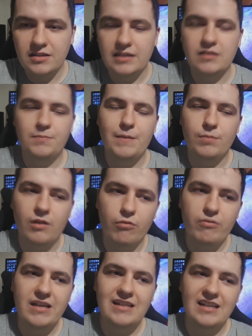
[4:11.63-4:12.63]
and people are
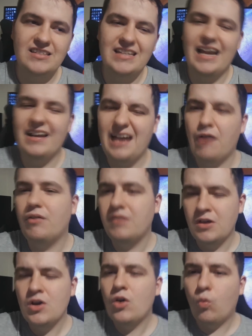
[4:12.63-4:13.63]
realizing that now and